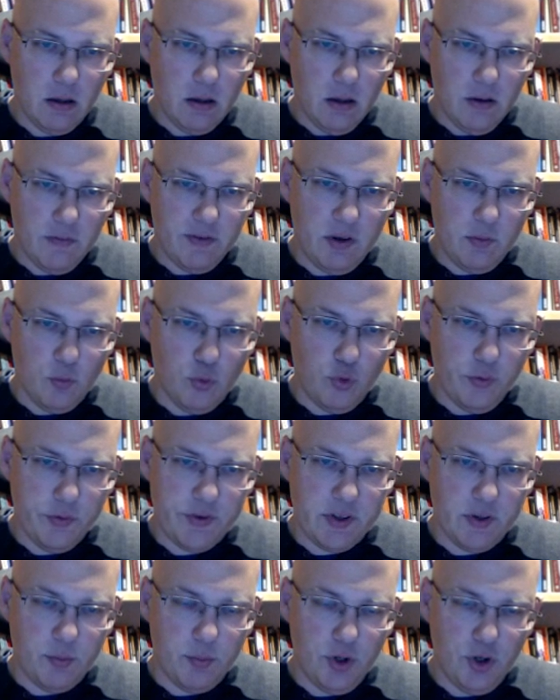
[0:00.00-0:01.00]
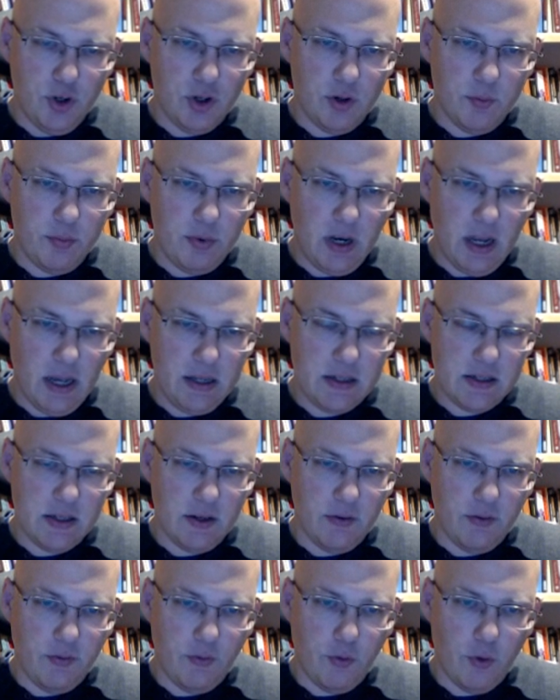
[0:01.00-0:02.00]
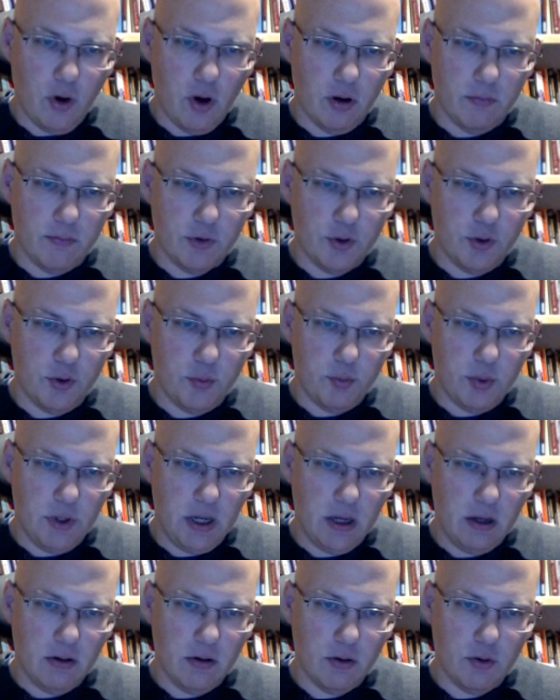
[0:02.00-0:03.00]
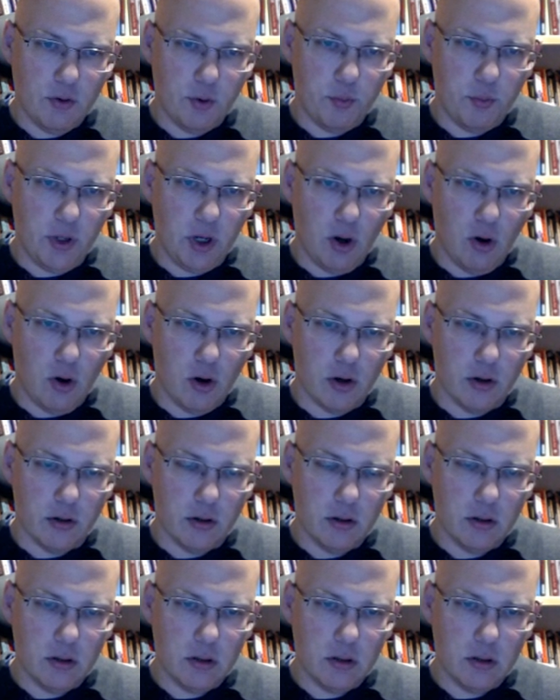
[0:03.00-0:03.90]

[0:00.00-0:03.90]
If he moves the bishop, knight c4 could be on.